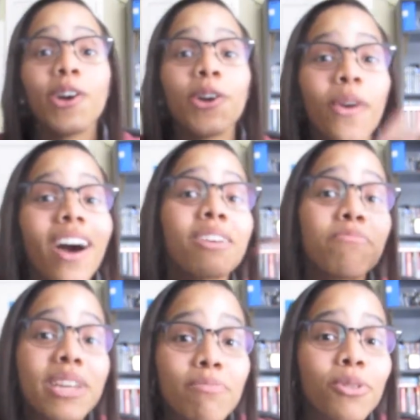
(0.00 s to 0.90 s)
who other
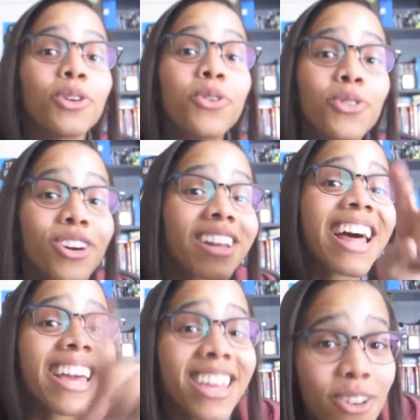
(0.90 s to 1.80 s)
people who look
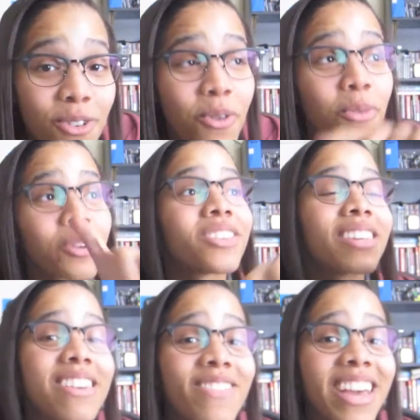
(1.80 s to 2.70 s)
like you will
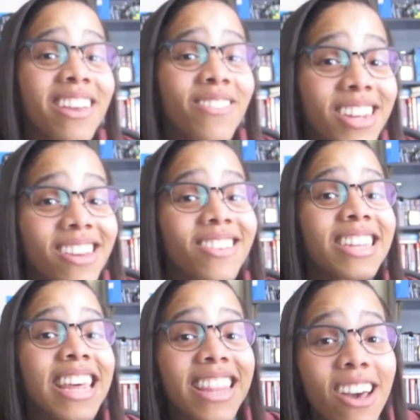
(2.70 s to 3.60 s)
see making videos,
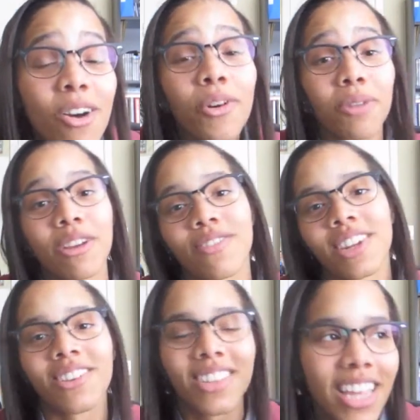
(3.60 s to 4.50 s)
and then they'll want to make
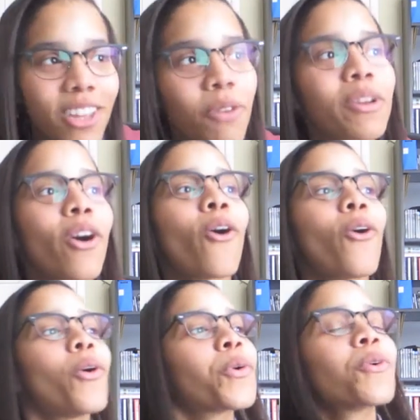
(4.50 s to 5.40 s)
videos, and then there'll be a
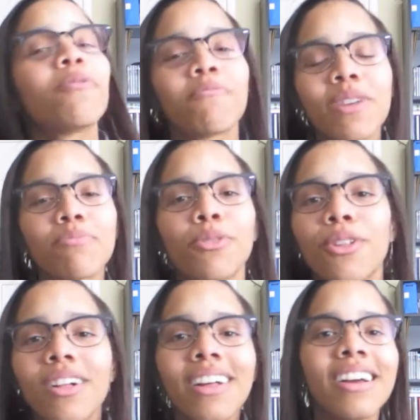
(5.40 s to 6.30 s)
whole group of
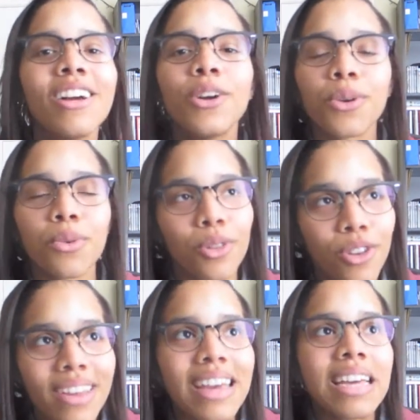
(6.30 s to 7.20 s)
people who
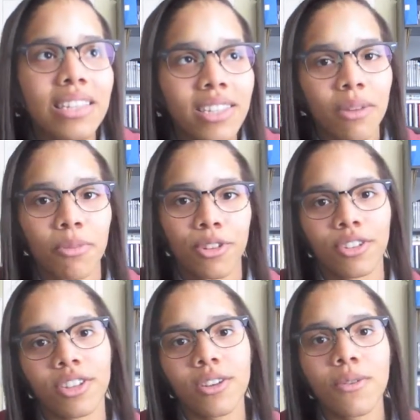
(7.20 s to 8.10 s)
look similar
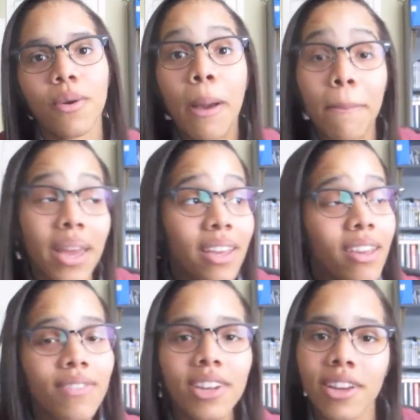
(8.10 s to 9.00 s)
to you
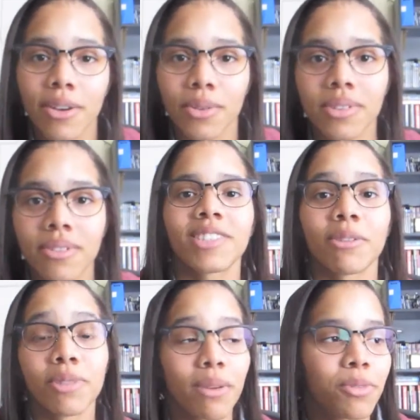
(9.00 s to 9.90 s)
making videos.
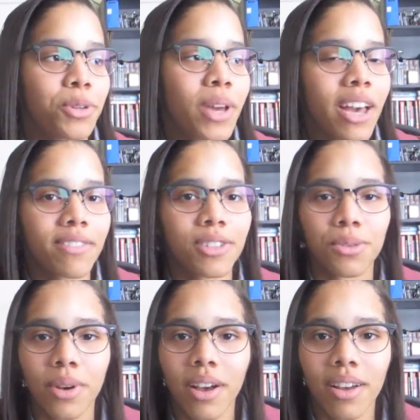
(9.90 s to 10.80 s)
Sometimes you have
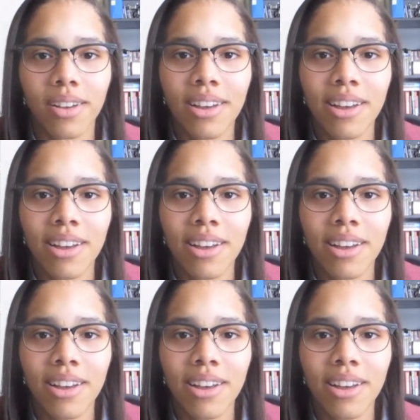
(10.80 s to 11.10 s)
to